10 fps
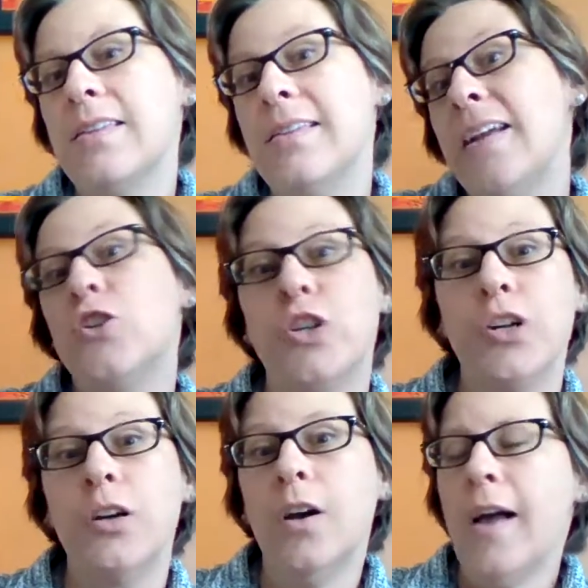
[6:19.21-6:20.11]

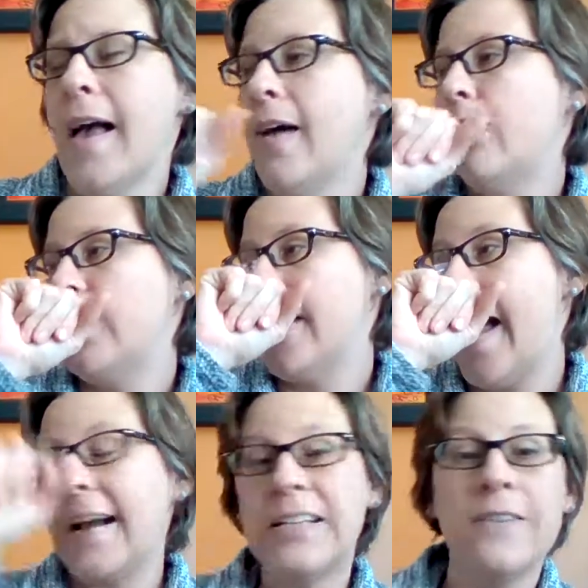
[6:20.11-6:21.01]
center, every
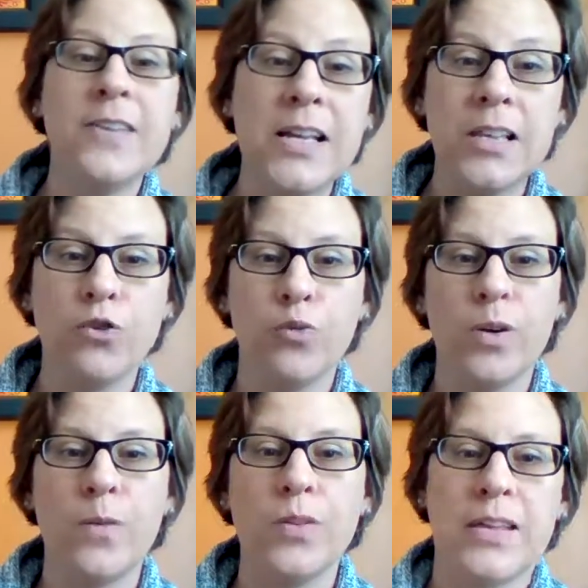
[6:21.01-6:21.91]
activity that you're
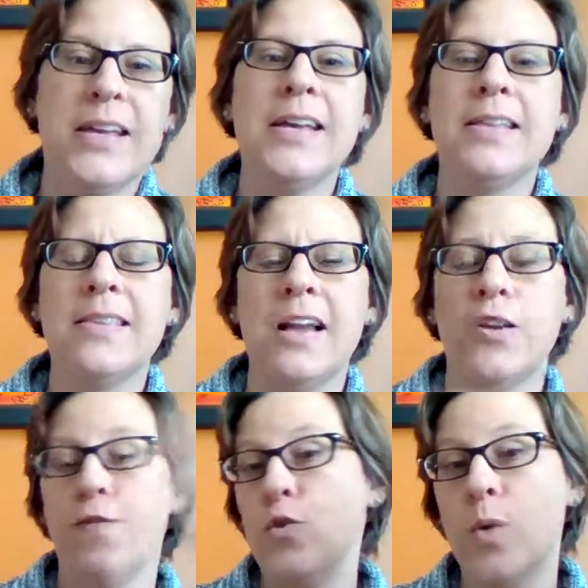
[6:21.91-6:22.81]
working with the kids, and
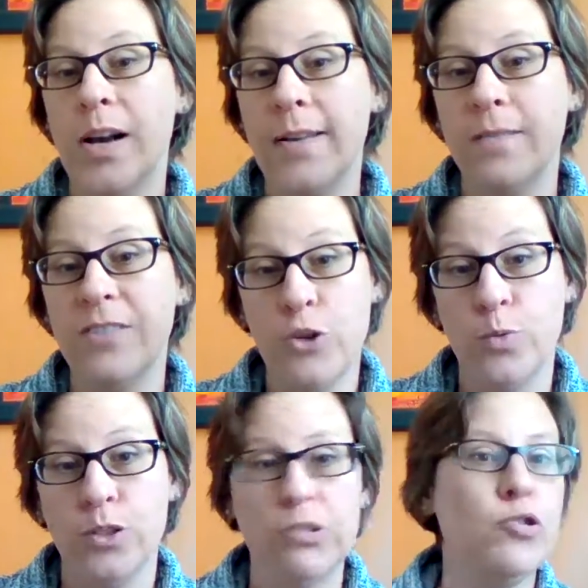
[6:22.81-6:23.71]
if you want
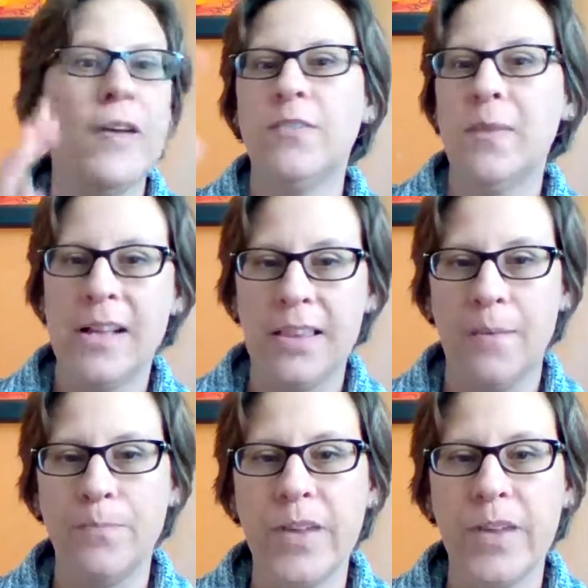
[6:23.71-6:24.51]
visuals, you have to make them.